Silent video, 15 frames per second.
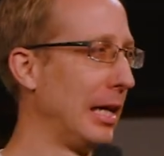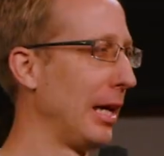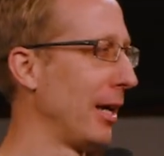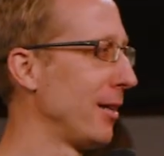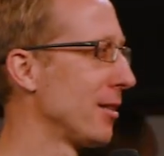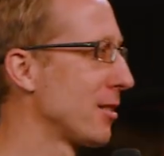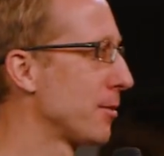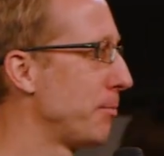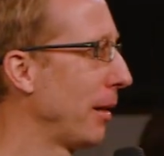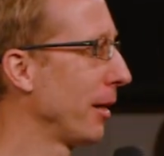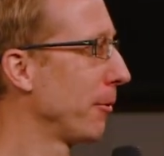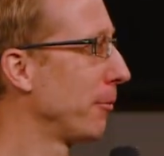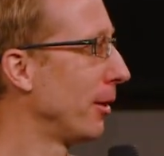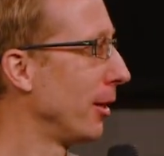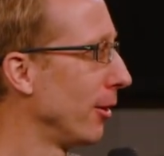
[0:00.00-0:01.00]
and
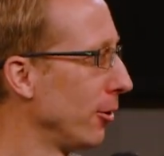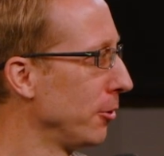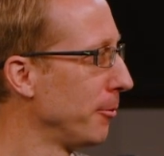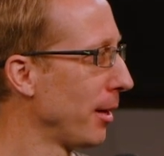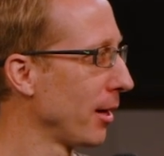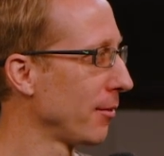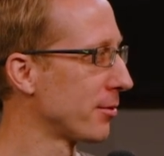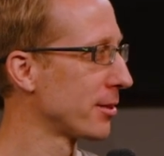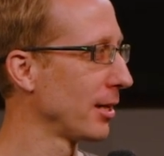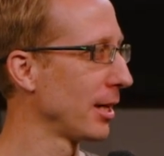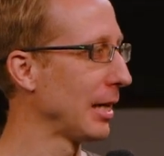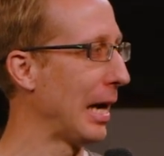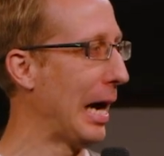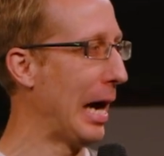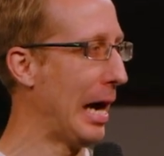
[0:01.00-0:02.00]
despite what Lou might have
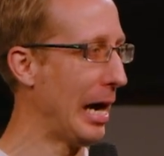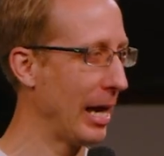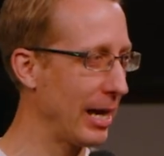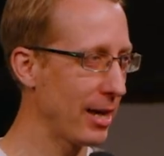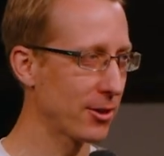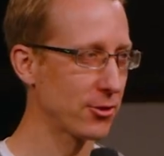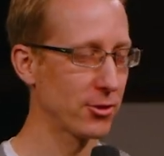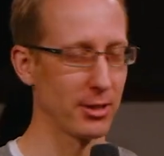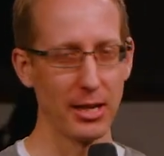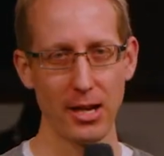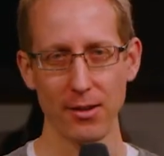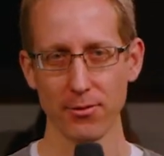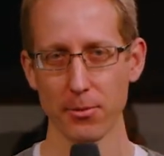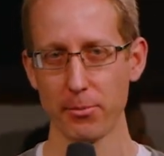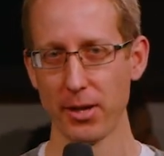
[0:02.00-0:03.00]
said, I actually
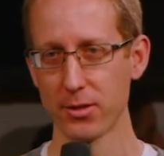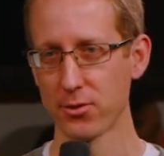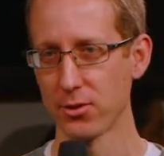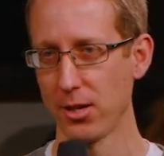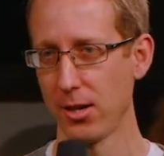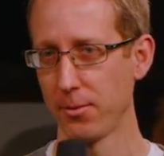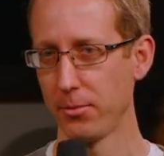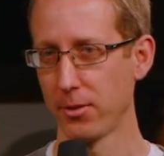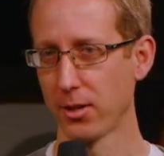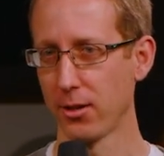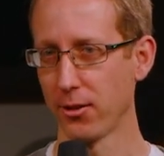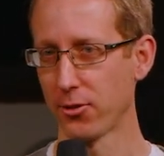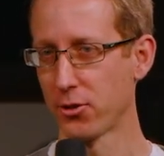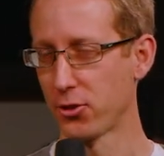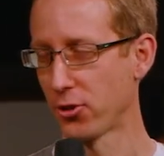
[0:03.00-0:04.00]
have the best job
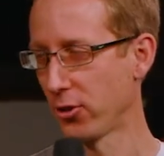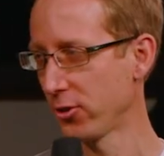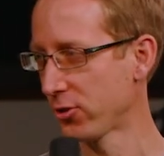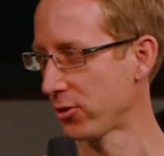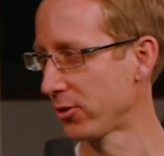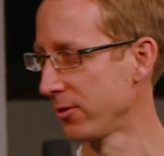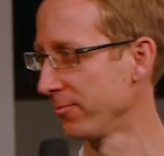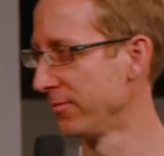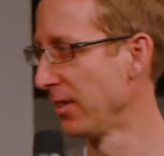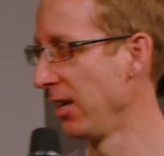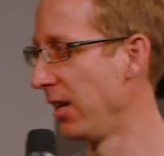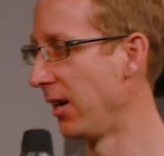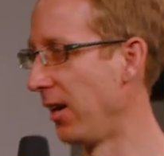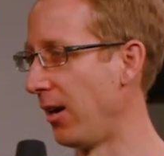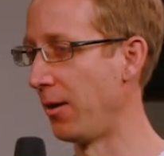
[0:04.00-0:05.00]
here at the church.
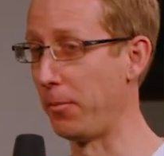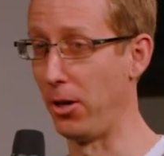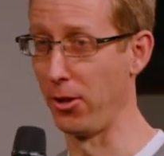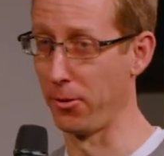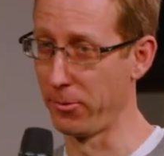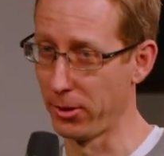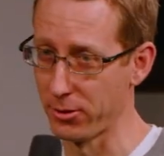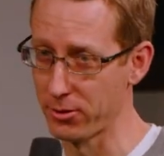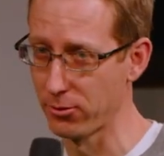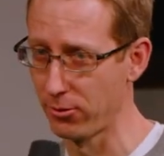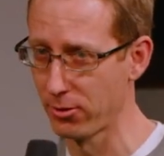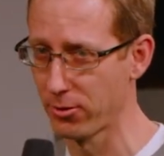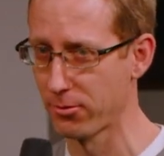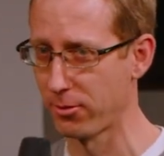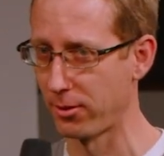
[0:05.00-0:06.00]
All the middle
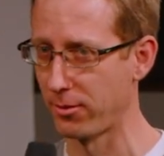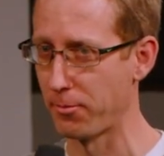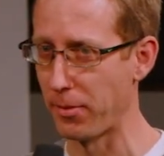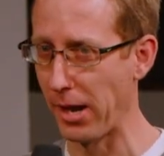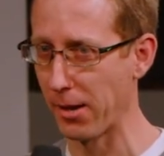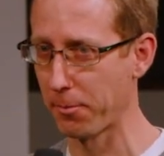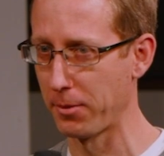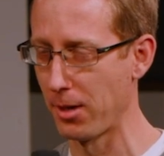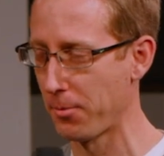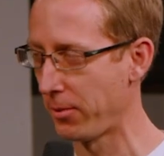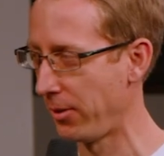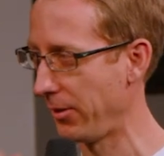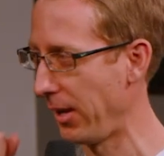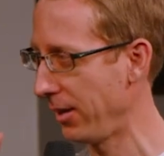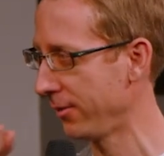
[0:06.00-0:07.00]
schoolers would back me up
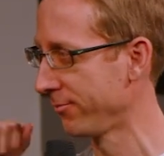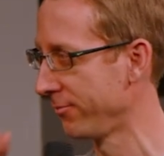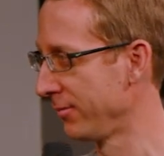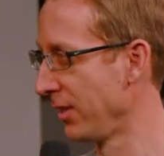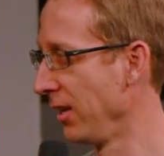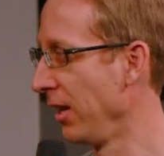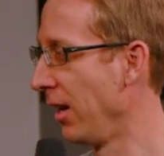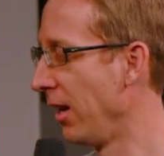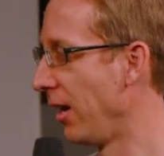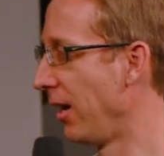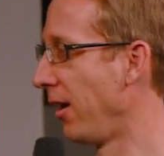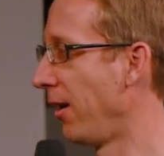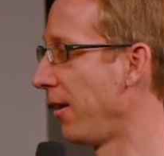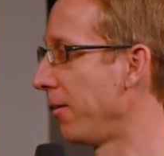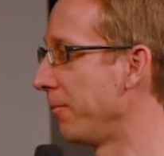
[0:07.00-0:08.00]
on that.
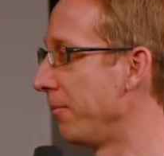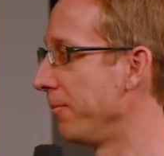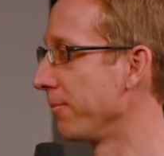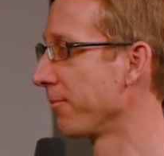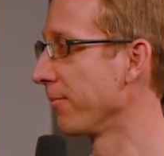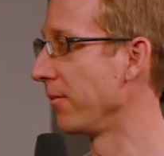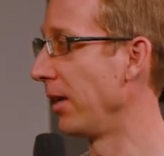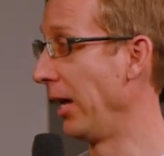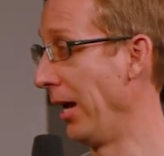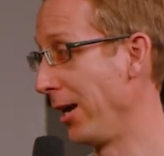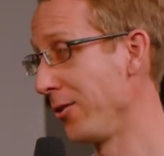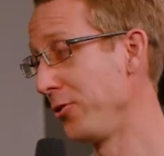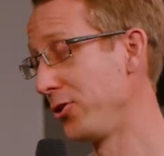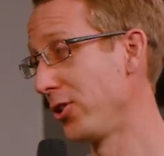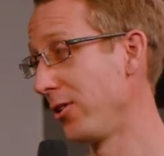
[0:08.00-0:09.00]
And
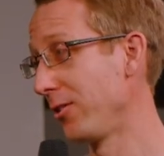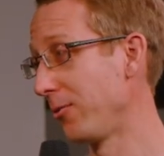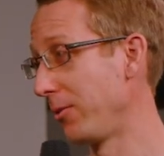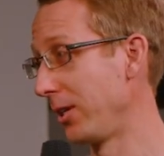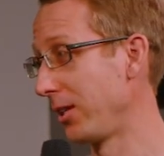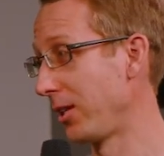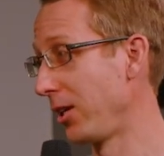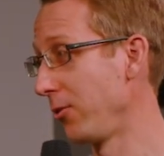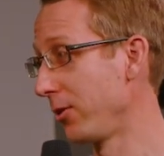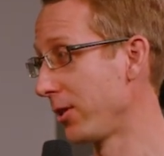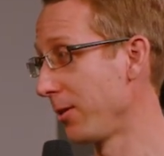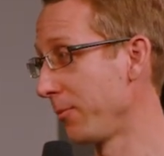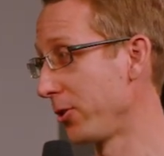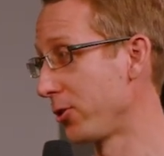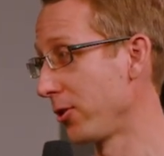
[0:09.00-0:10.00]
I knew Jonah when he would
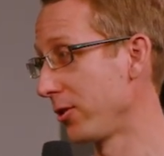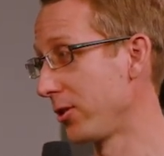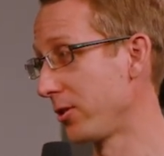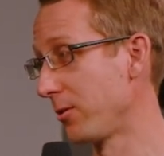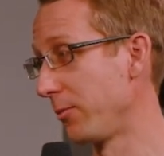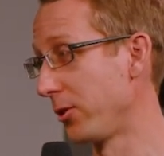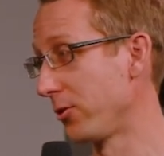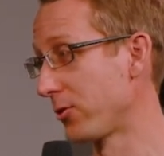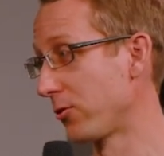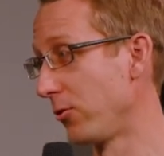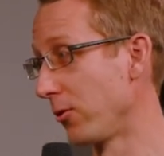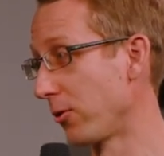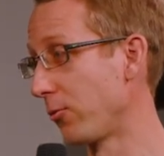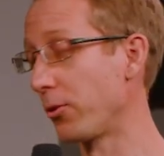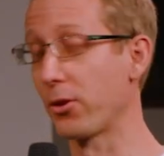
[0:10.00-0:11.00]
come to church as a middle
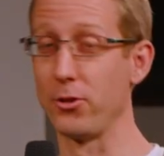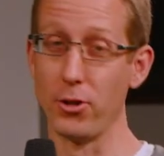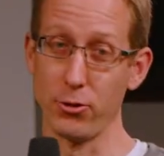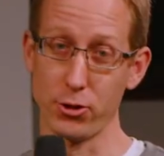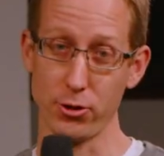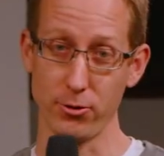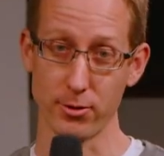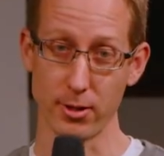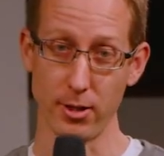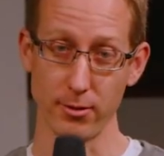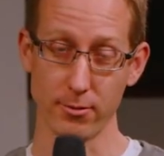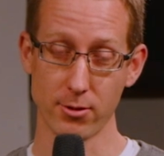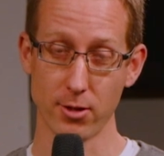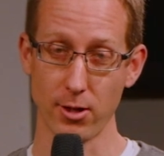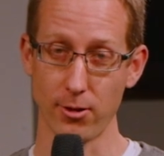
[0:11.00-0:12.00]
schooler with no shoes
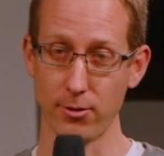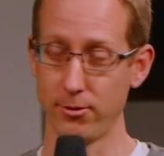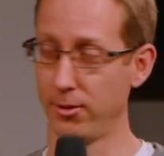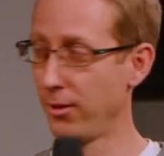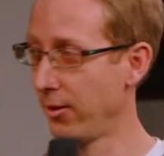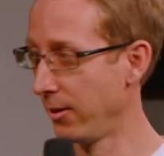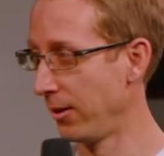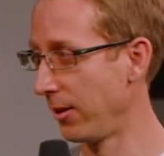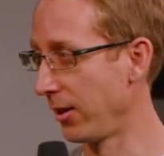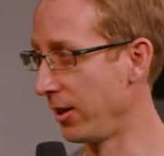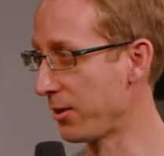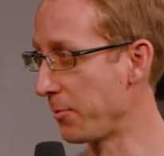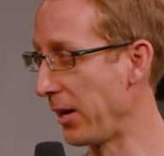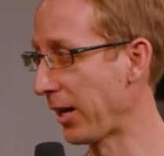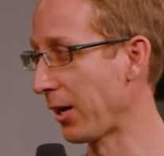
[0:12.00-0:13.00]
so
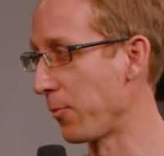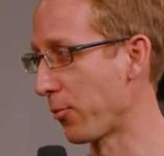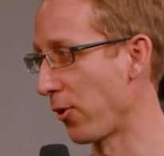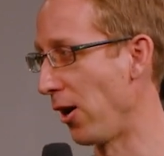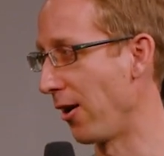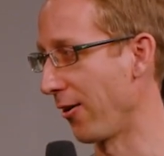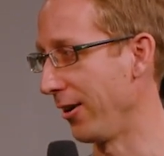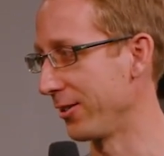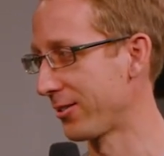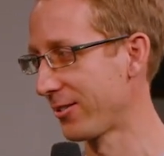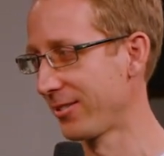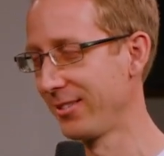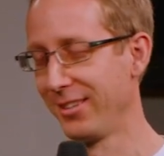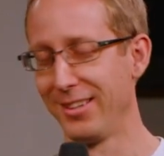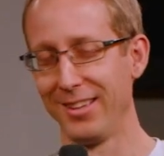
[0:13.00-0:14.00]
he's making
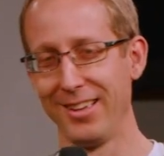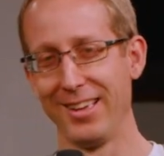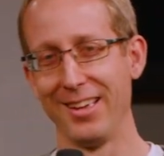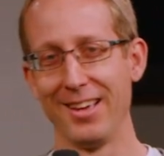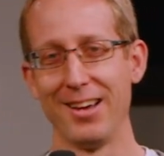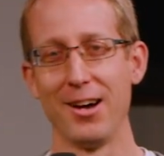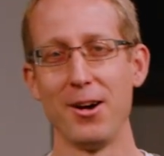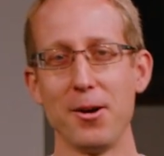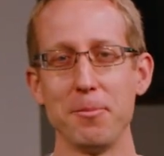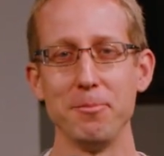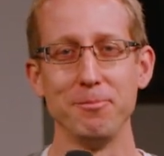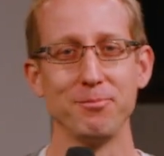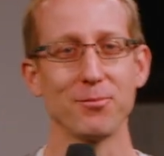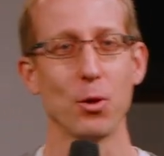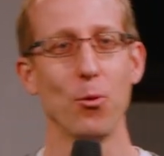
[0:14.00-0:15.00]
progress.
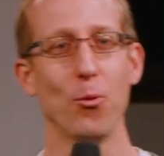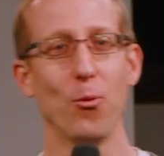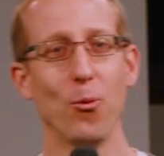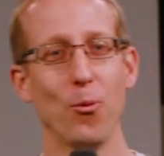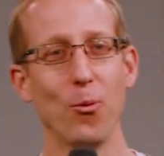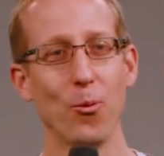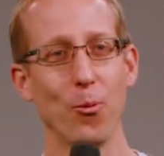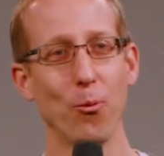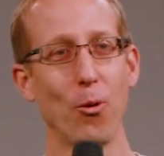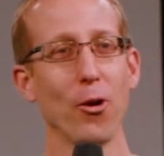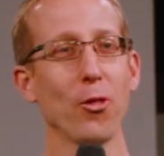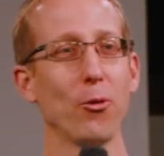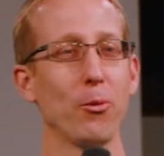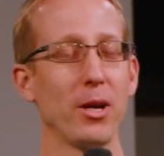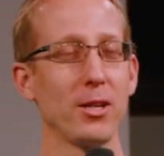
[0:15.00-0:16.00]

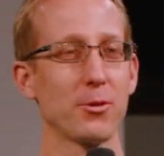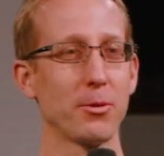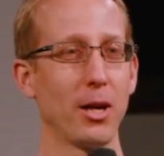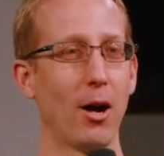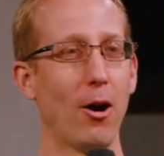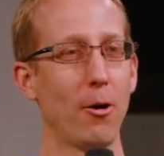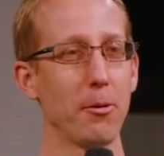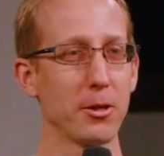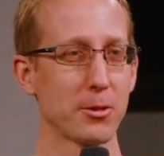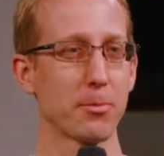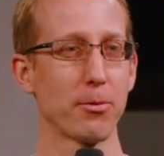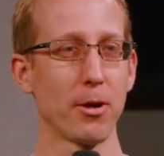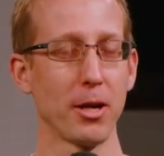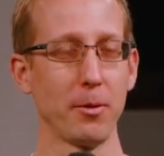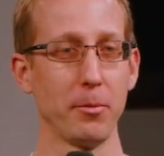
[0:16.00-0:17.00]
One of the ways we always
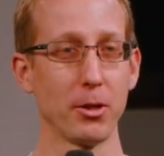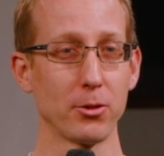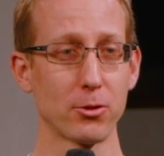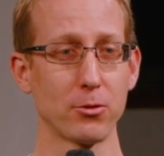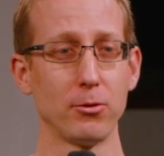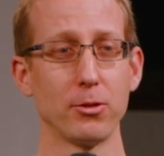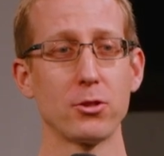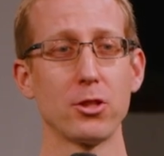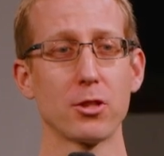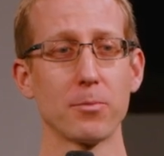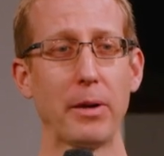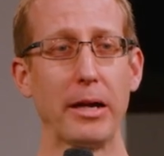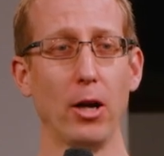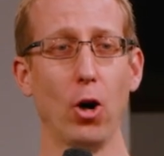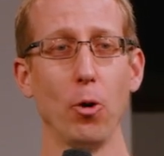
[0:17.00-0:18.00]
pray in middle school is
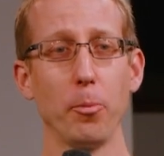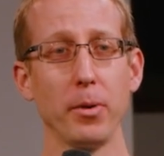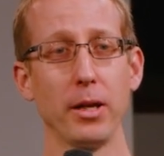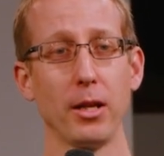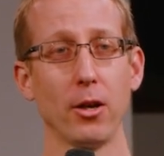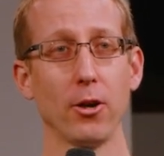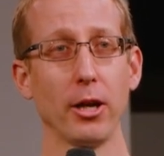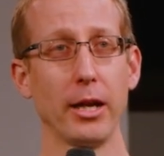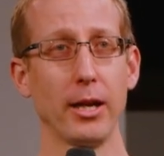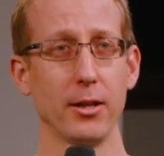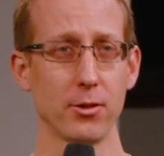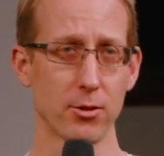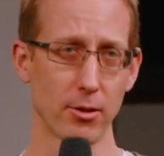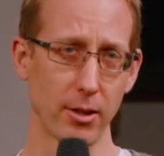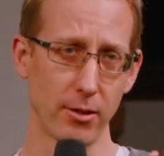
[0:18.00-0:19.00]
just by opening our
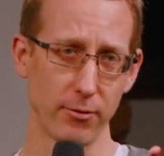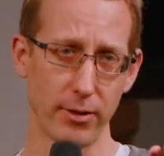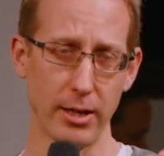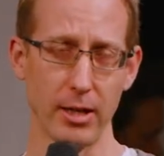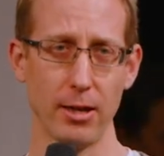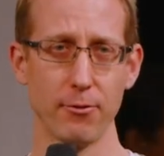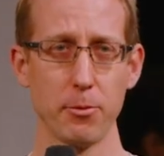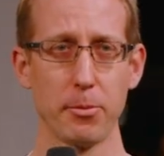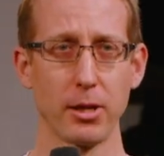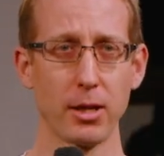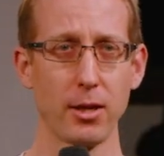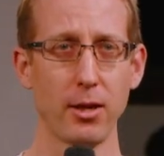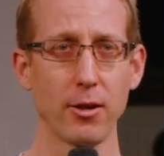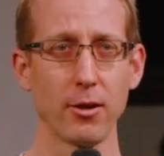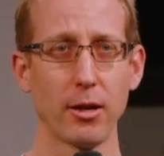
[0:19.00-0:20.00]
hands, so I'd invite
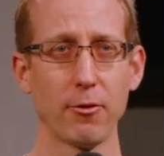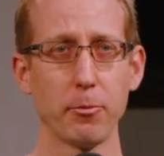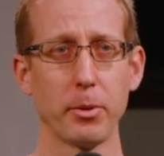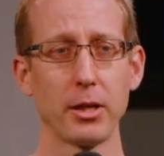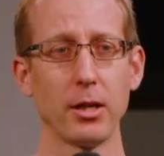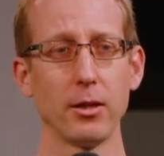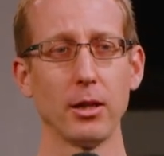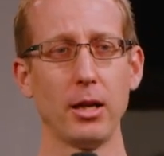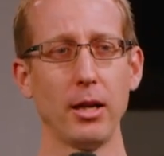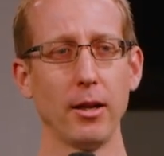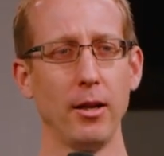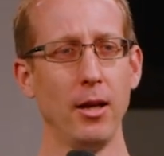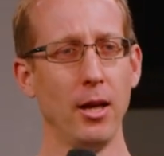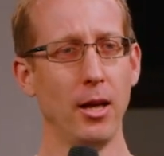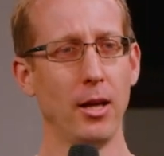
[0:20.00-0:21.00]
everybody here and everybody
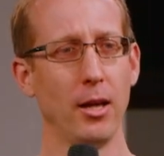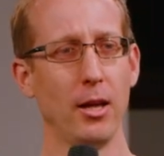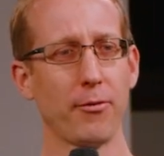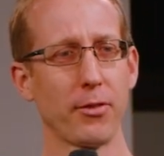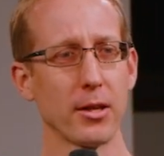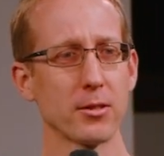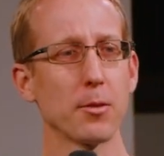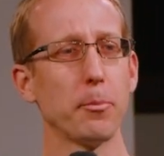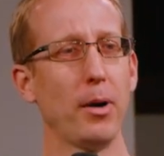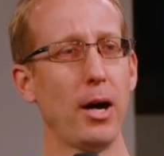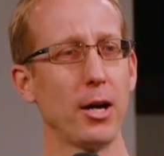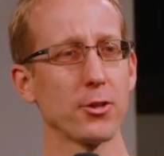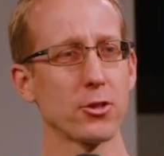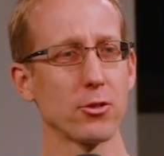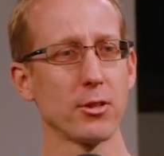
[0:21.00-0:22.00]
online, if that's a
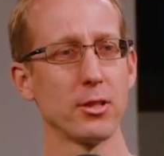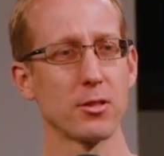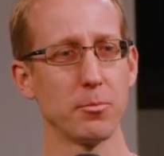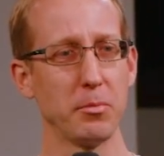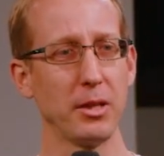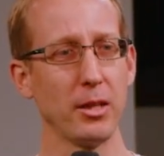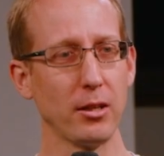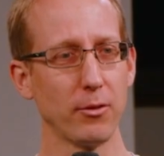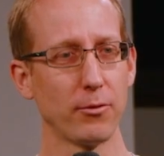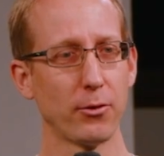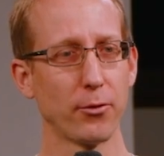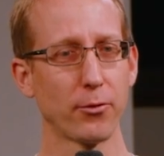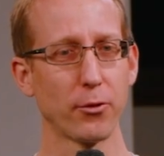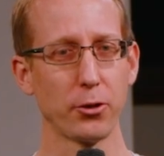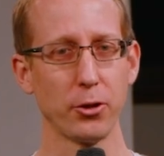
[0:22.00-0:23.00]
posture that's
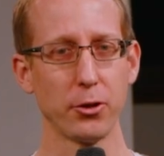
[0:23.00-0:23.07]
meaningful for